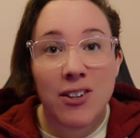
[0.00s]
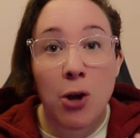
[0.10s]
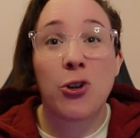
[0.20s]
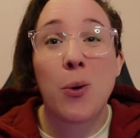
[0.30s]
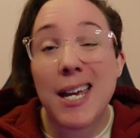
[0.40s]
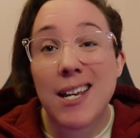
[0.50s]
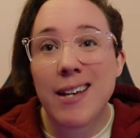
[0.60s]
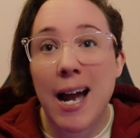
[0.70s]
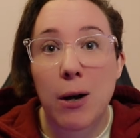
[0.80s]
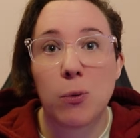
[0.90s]
So here's
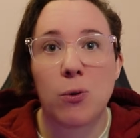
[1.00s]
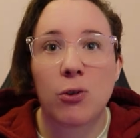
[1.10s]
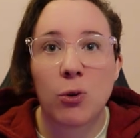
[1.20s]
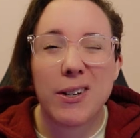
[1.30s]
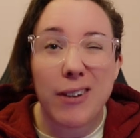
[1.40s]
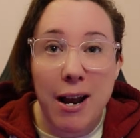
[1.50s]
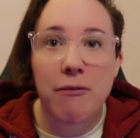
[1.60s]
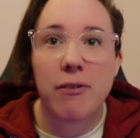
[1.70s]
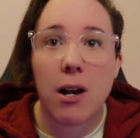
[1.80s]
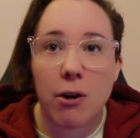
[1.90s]
how to squeeze
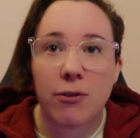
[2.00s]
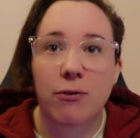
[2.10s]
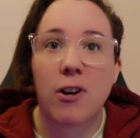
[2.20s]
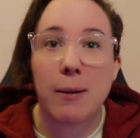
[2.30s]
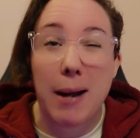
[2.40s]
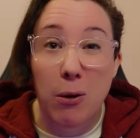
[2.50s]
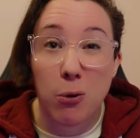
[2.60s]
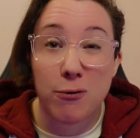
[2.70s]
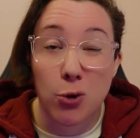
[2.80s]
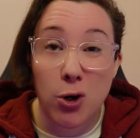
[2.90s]
every last frame out
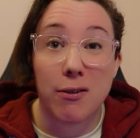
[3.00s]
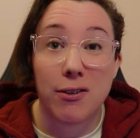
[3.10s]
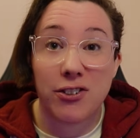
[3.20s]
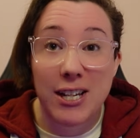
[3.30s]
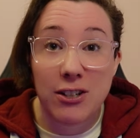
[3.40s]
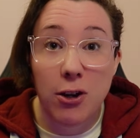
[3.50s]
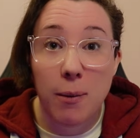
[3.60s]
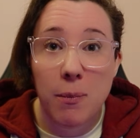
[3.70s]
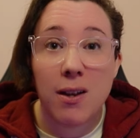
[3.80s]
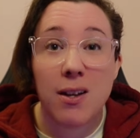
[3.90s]
of your current setup,